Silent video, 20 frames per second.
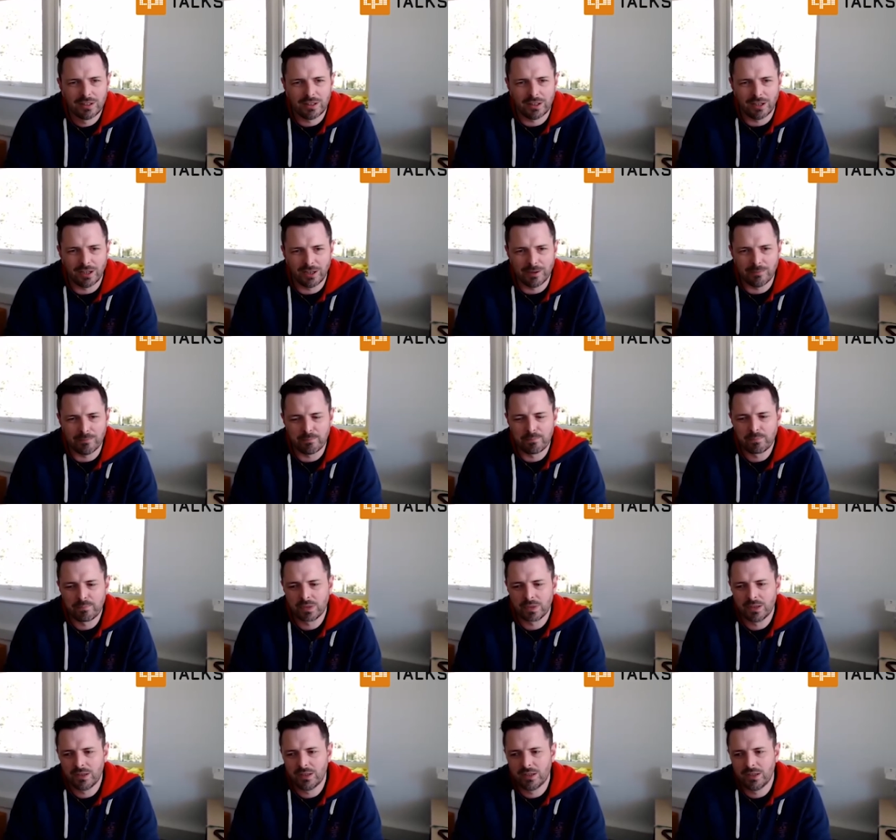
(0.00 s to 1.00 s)
Um,
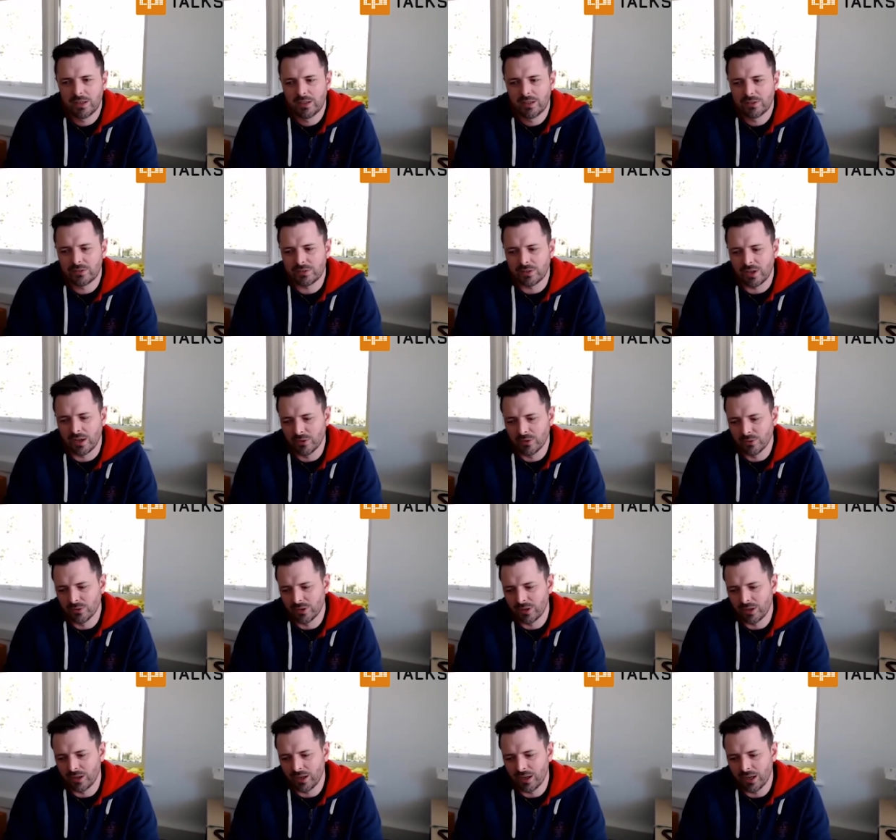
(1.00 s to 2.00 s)
so,
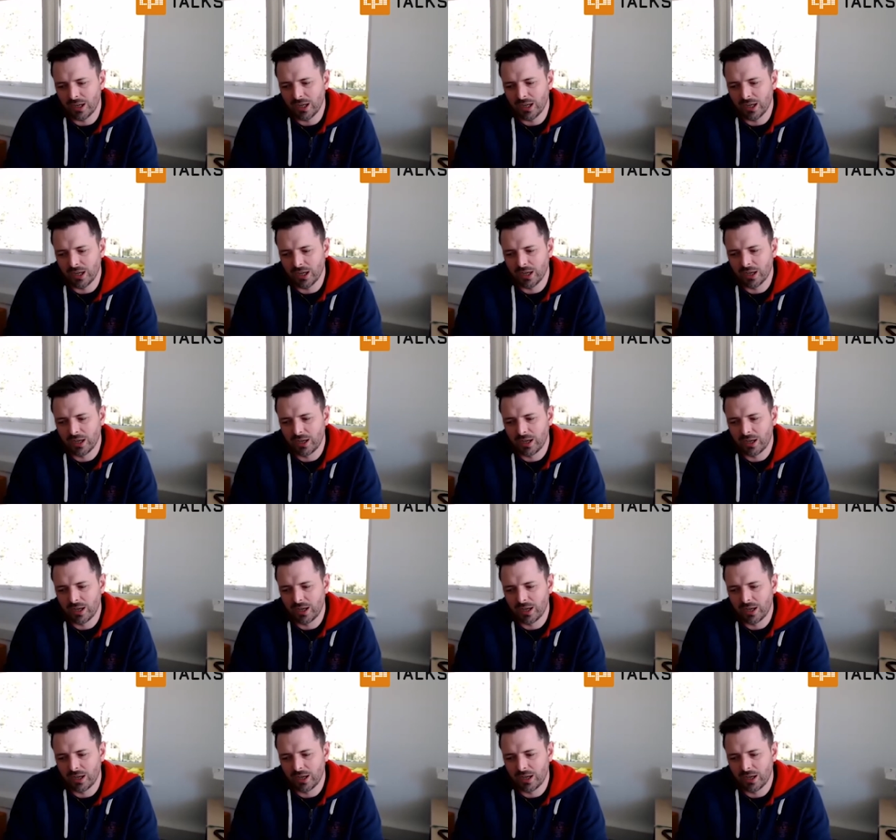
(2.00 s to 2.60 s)
uh,